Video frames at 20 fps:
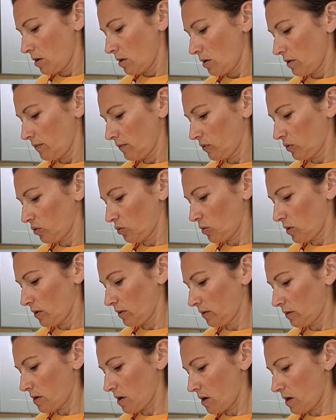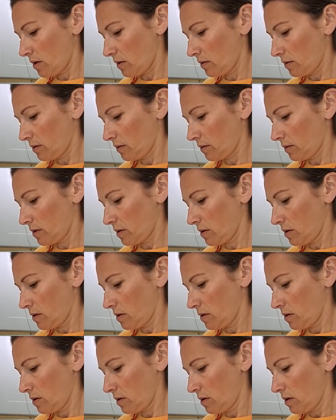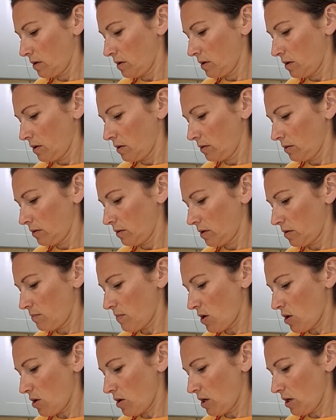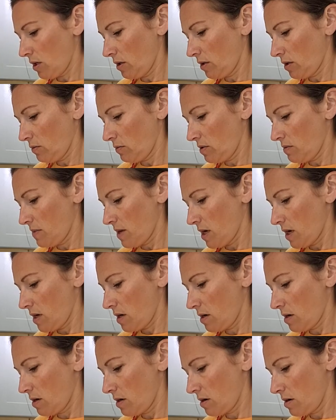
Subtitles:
of soy sauce to the marinade that we made.